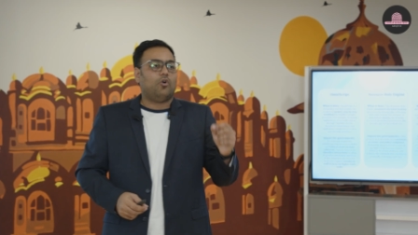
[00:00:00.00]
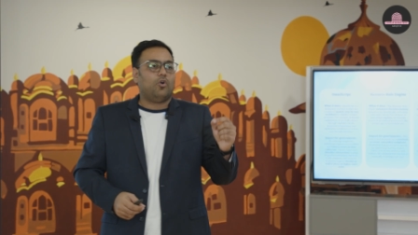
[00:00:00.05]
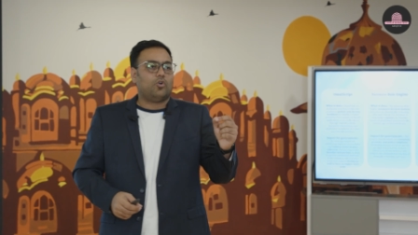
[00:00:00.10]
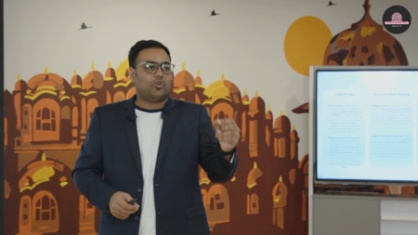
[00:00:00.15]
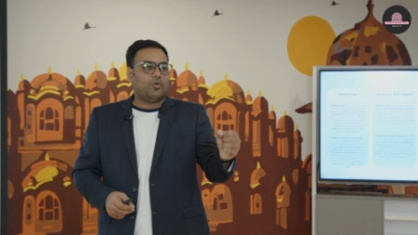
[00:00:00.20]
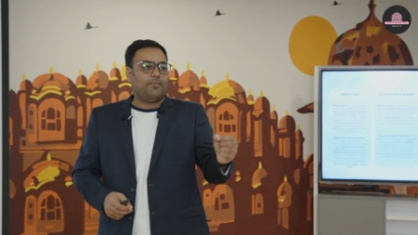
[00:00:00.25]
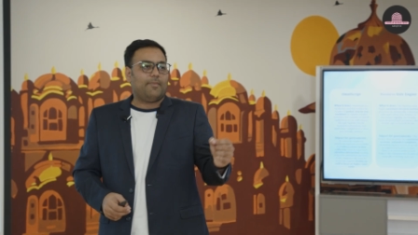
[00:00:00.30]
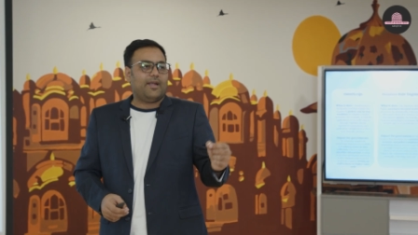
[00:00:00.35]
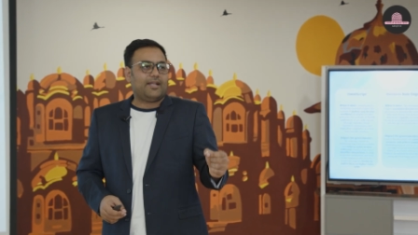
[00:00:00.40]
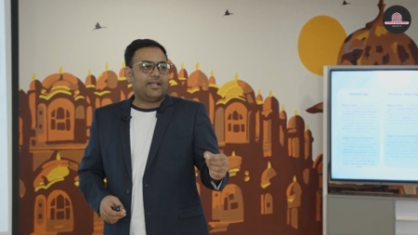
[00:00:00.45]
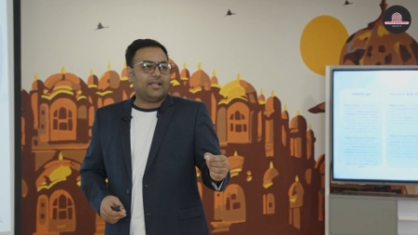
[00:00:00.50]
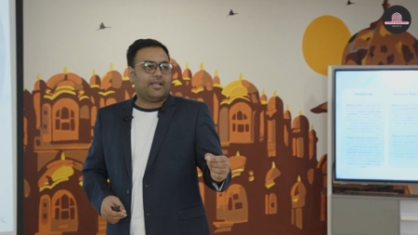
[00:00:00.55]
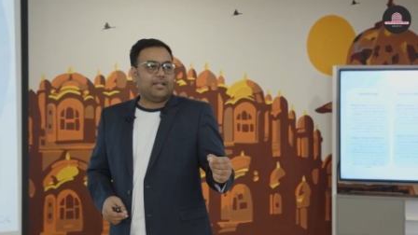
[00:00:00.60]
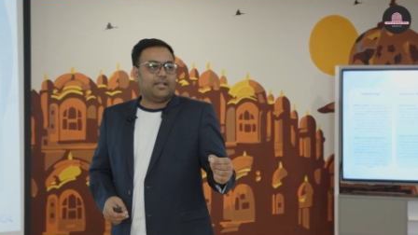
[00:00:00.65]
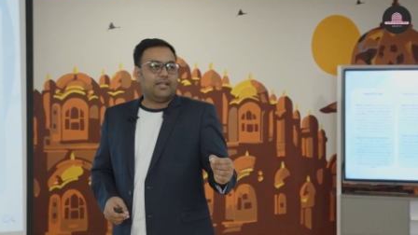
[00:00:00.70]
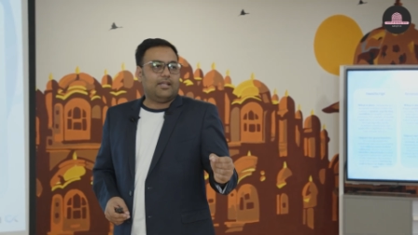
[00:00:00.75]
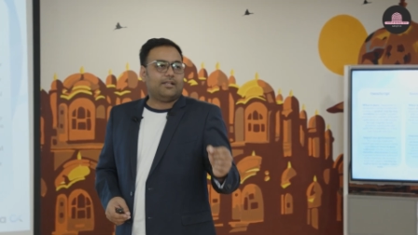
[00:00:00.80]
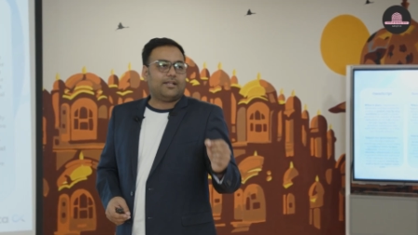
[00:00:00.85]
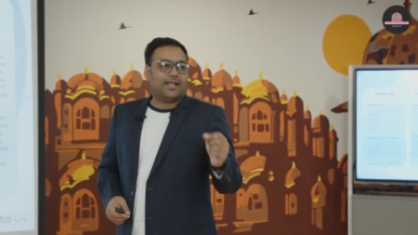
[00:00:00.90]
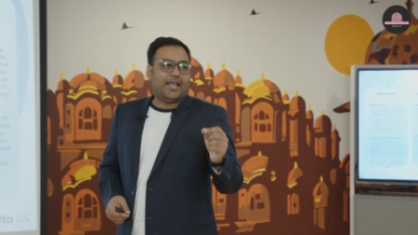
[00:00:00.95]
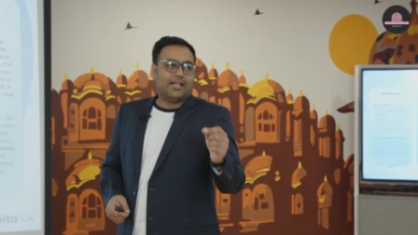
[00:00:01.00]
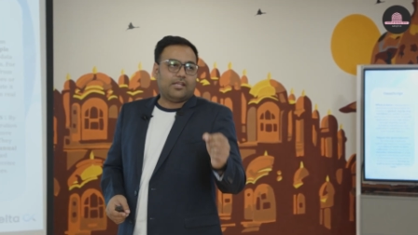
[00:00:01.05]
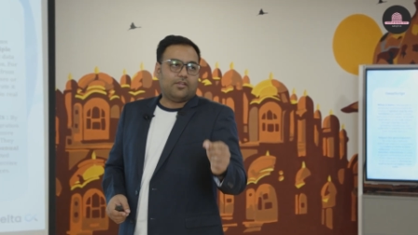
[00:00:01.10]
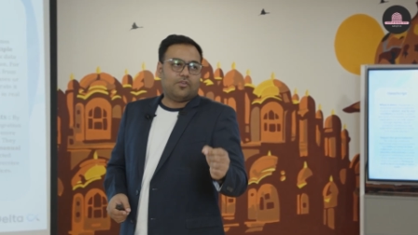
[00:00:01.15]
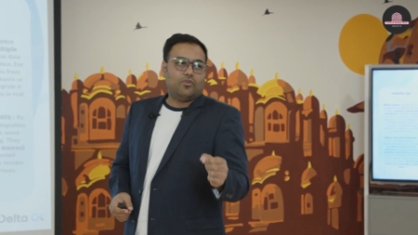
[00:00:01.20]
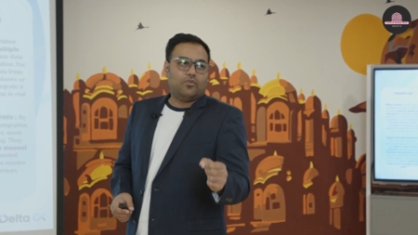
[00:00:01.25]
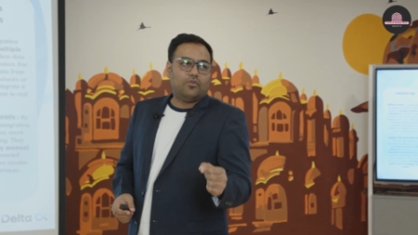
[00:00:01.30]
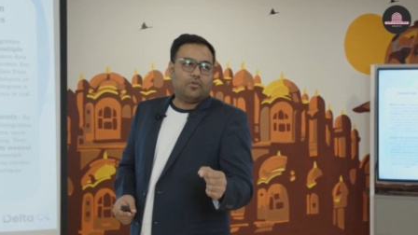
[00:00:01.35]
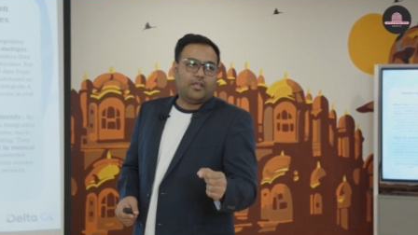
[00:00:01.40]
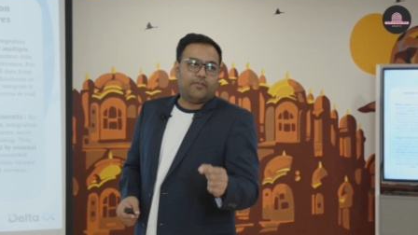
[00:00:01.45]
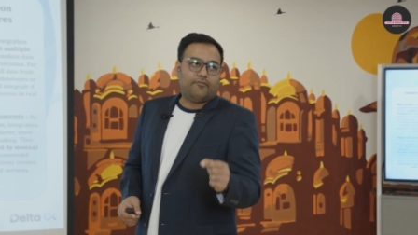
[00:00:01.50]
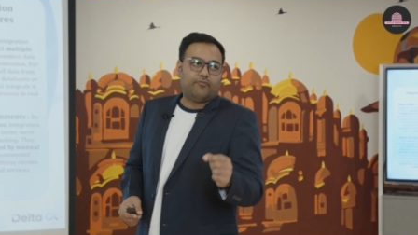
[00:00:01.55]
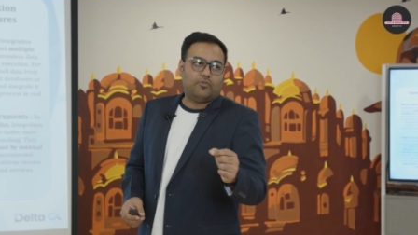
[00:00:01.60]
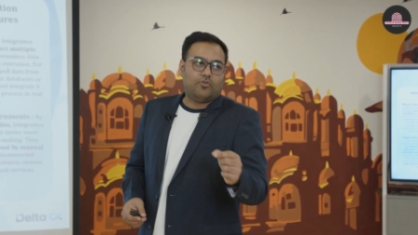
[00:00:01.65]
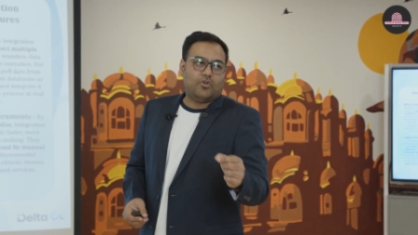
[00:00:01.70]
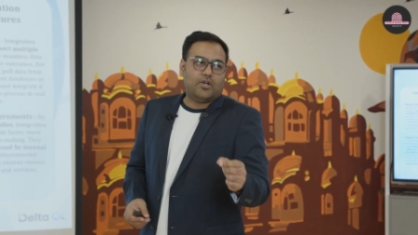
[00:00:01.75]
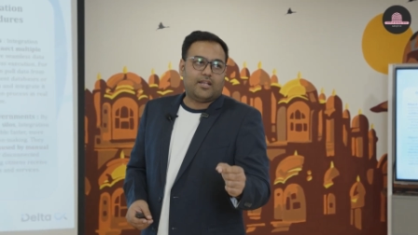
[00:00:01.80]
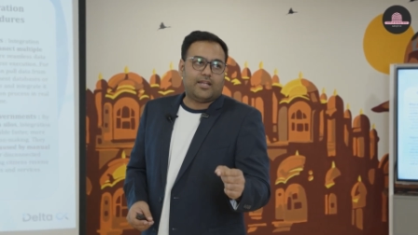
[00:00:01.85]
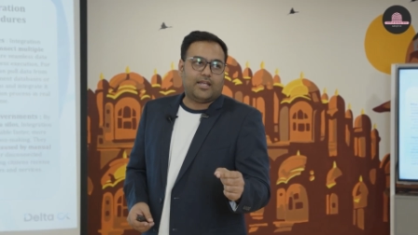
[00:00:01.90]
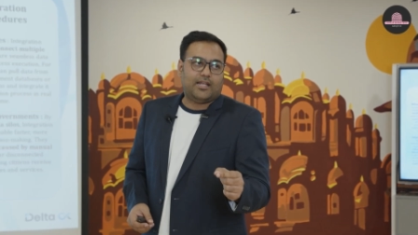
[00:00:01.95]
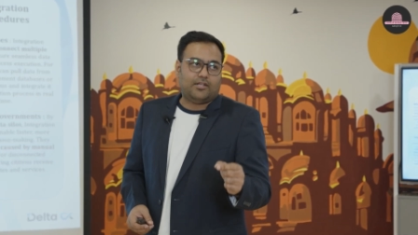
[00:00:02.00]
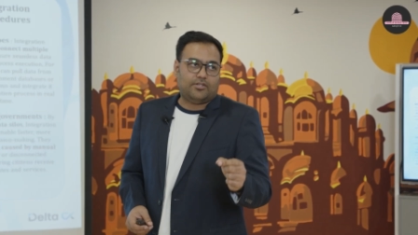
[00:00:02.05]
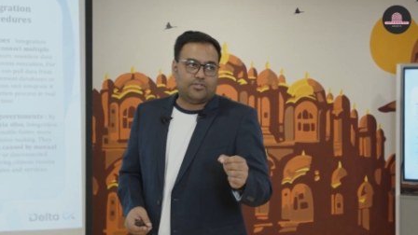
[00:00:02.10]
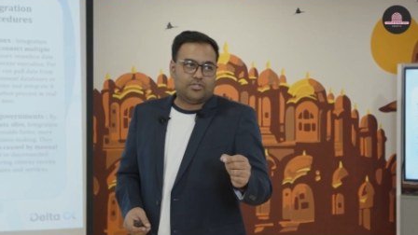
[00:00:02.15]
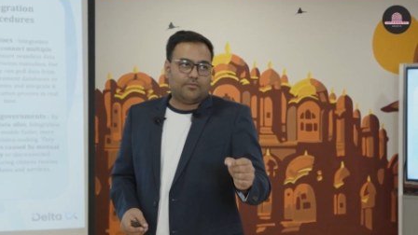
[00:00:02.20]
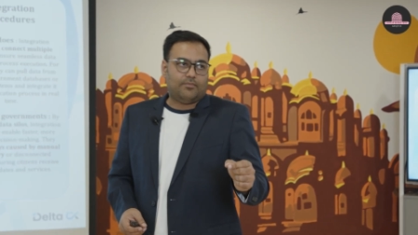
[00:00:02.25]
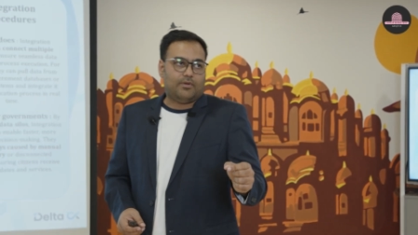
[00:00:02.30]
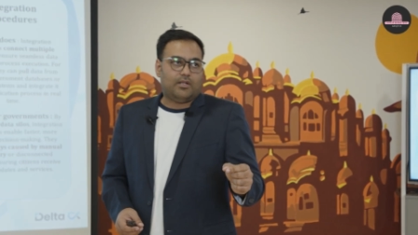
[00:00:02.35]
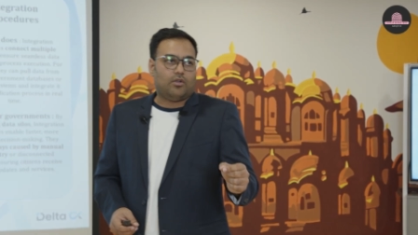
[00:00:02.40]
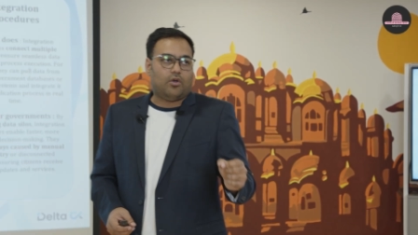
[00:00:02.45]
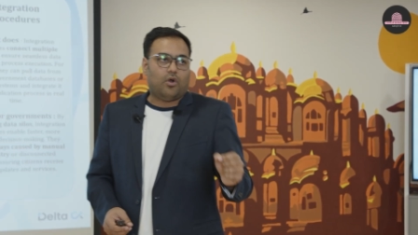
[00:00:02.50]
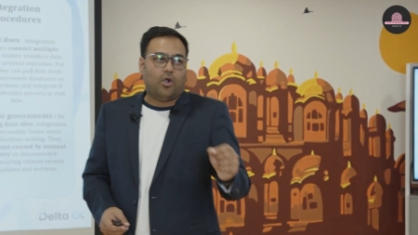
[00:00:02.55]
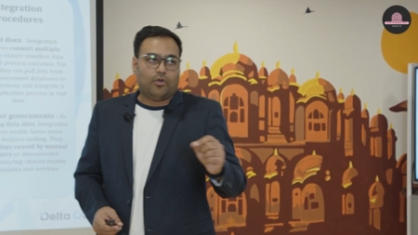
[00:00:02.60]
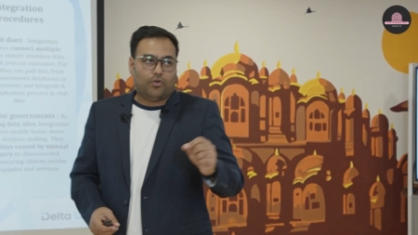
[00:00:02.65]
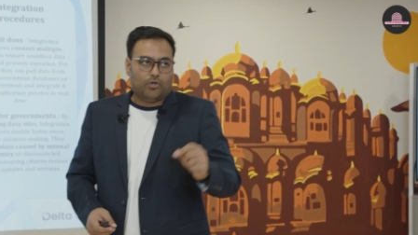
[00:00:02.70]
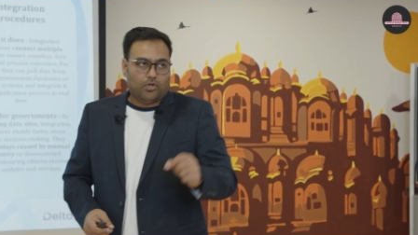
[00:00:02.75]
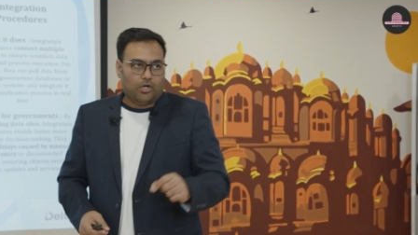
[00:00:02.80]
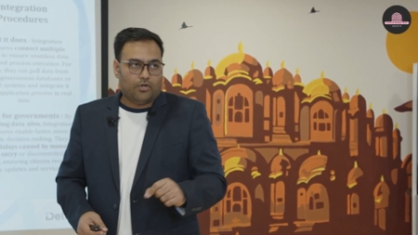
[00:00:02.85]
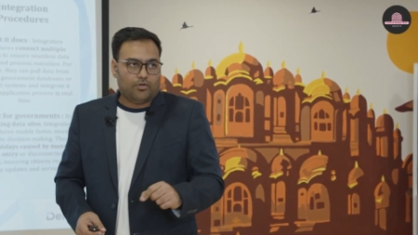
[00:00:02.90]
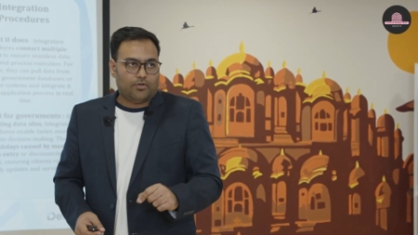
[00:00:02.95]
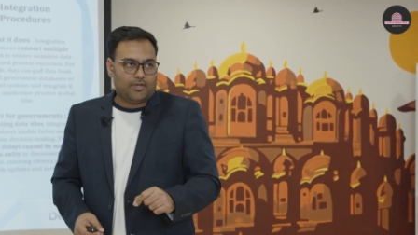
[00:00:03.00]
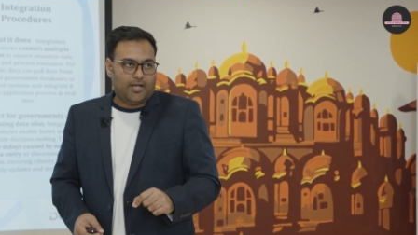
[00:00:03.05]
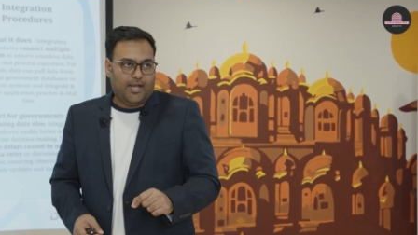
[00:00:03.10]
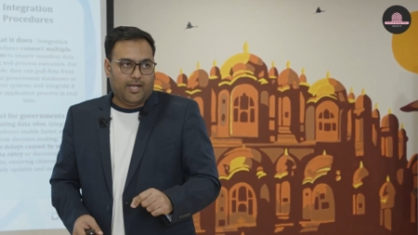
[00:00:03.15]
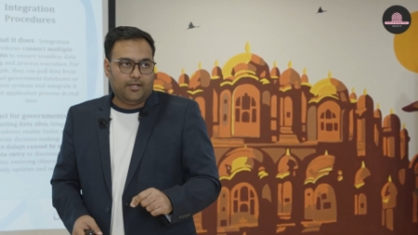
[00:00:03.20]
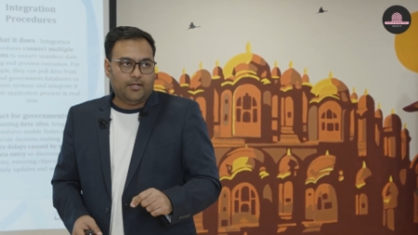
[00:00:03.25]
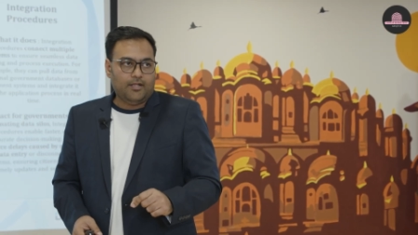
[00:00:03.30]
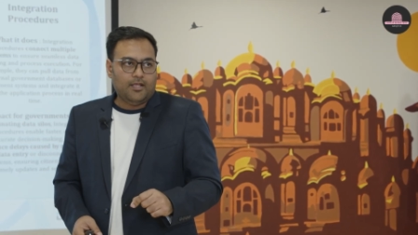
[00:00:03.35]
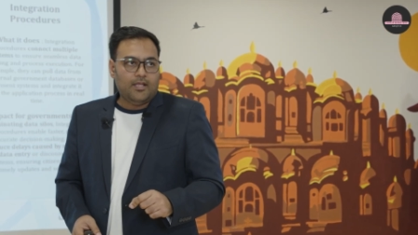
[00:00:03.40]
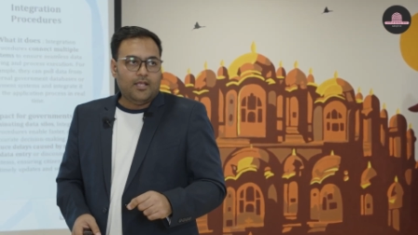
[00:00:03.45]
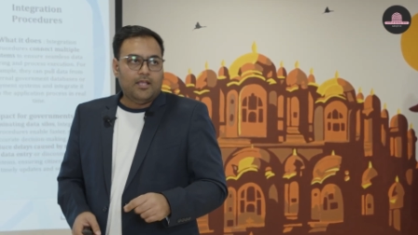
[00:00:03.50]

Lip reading: automatically tell you if you are eligible or not, right?